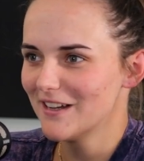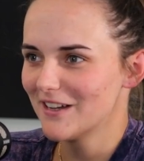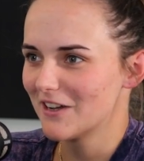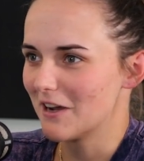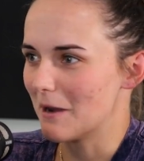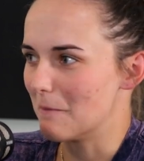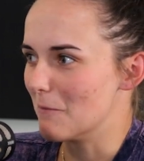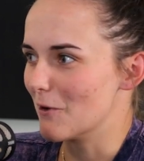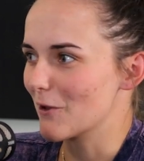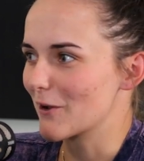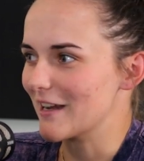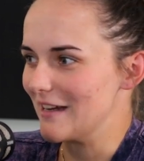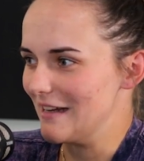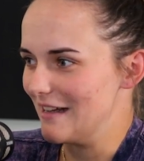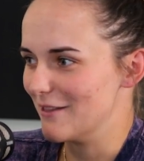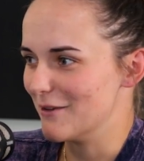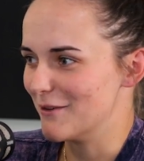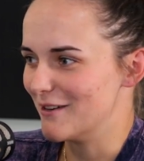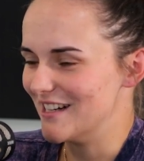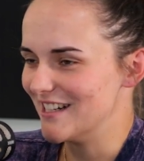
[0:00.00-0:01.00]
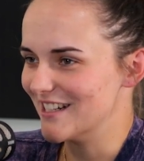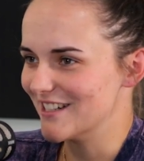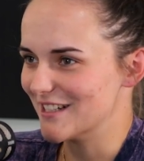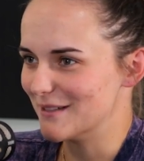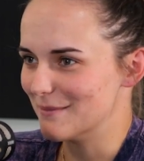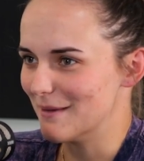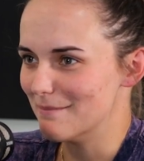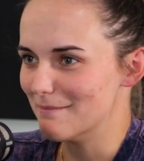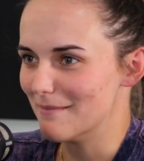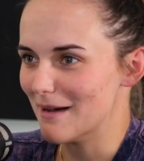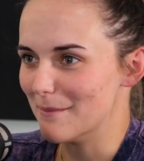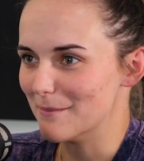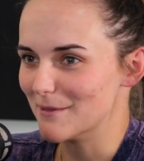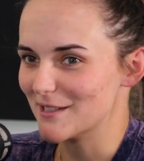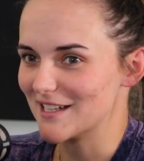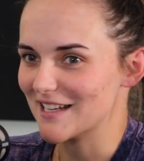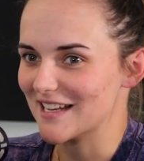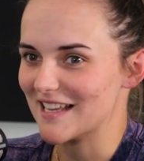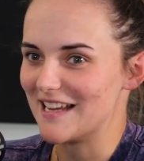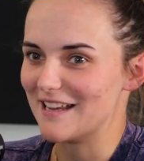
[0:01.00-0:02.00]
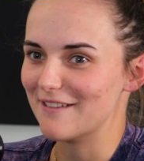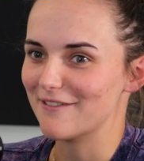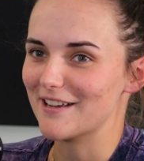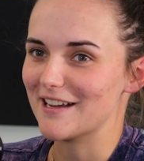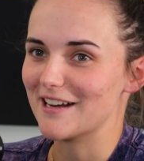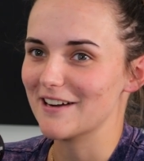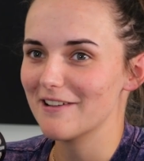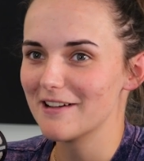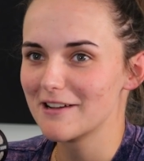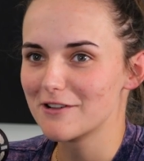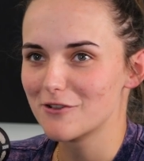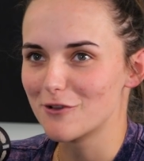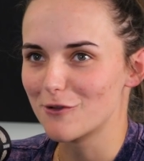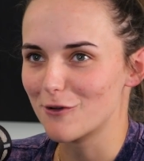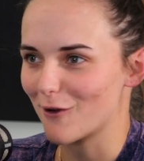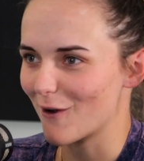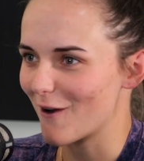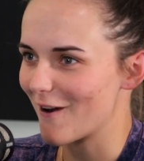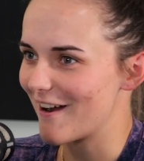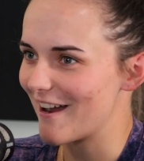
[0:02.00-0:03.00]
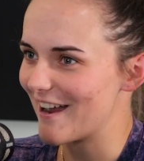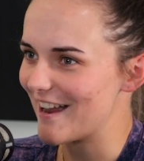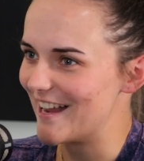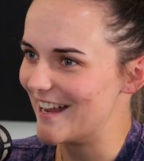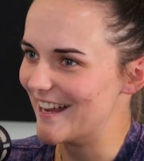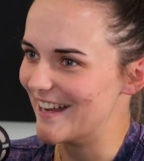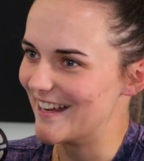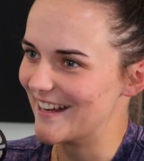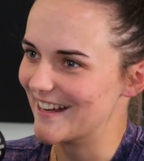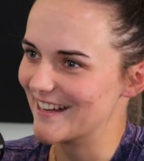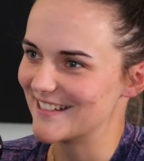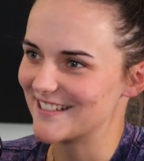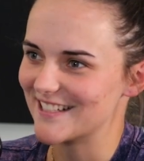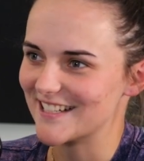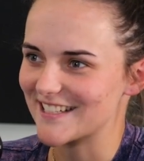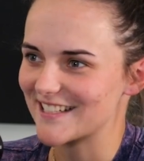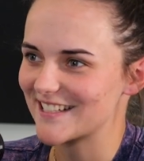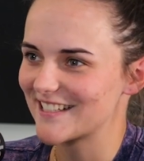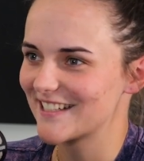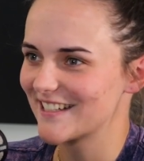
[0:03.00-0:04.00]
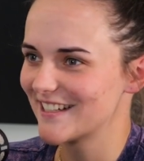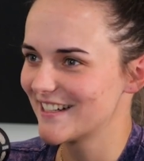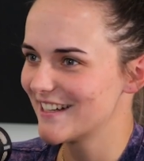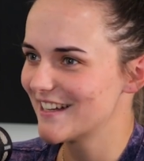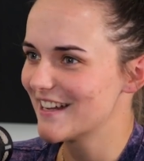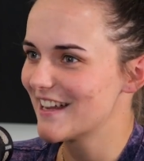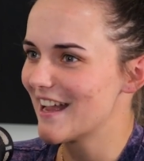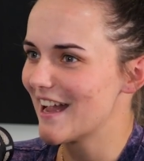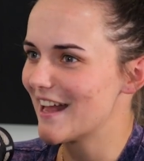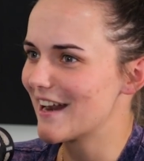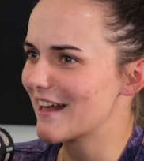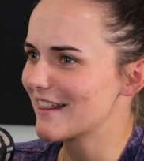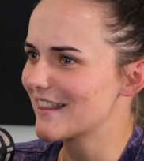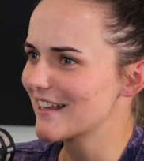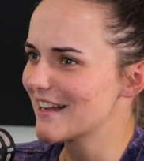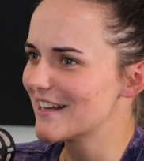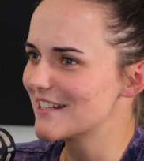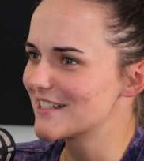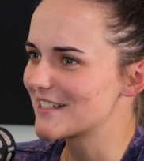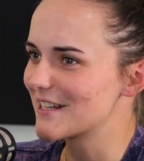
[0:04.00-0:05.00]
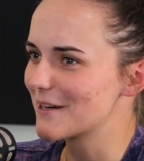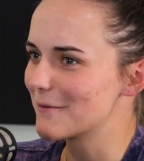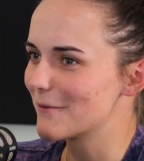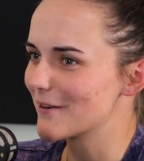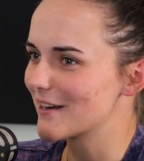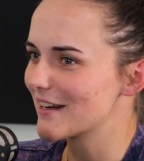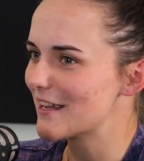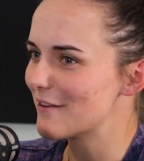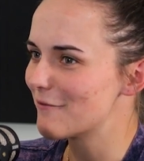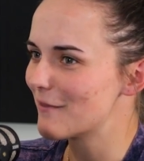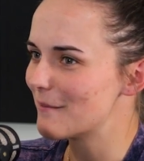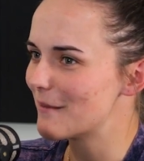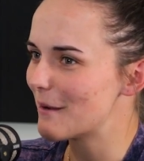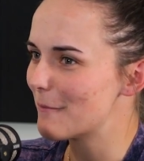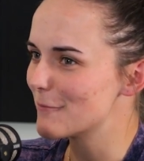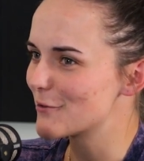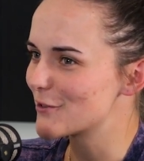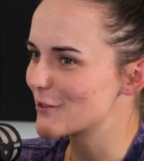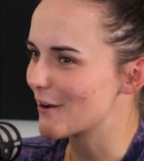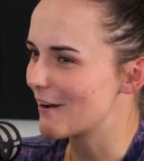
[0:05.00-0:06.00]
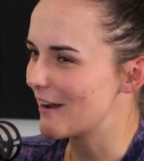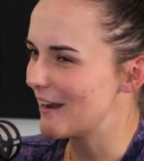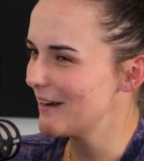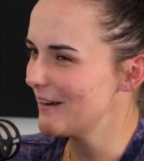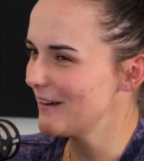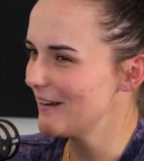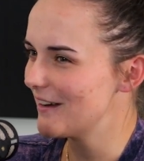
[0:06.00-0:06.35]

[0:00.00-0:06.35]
I'm looking out the window as my mum's leaving, like crying, and I think I just didn't want to leave my mum's side.